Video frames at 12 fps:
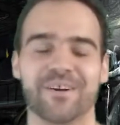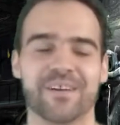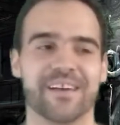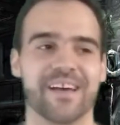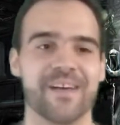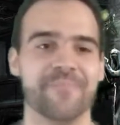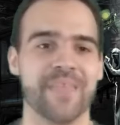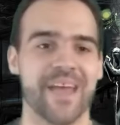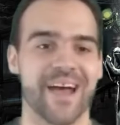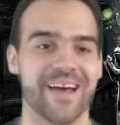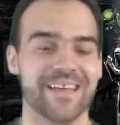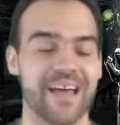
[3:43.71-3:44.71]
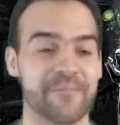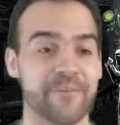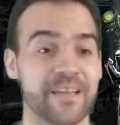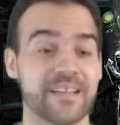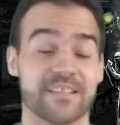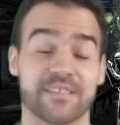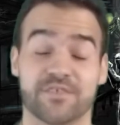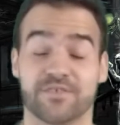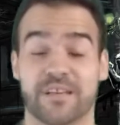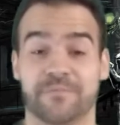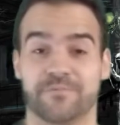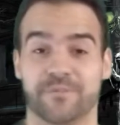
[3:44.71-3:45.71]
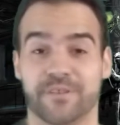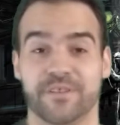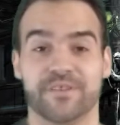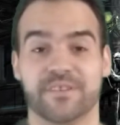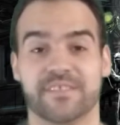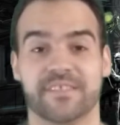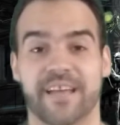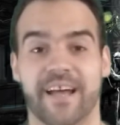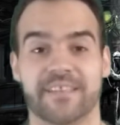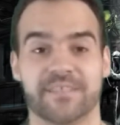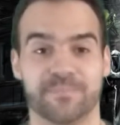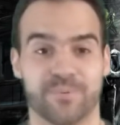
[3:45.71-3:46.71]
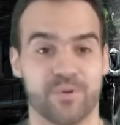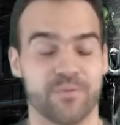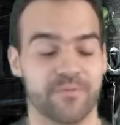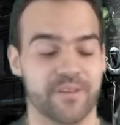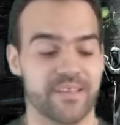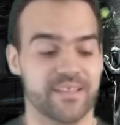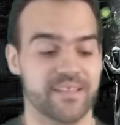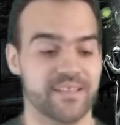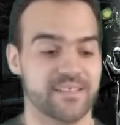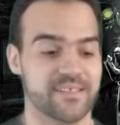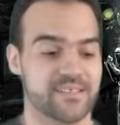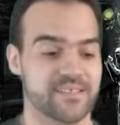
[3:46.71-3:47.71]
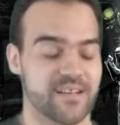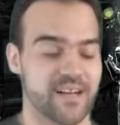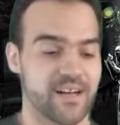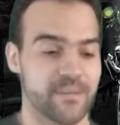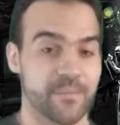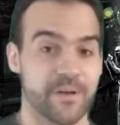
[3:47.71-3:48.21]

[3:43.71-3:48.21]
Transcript: Okay? And I think it does also have really good stats, both in its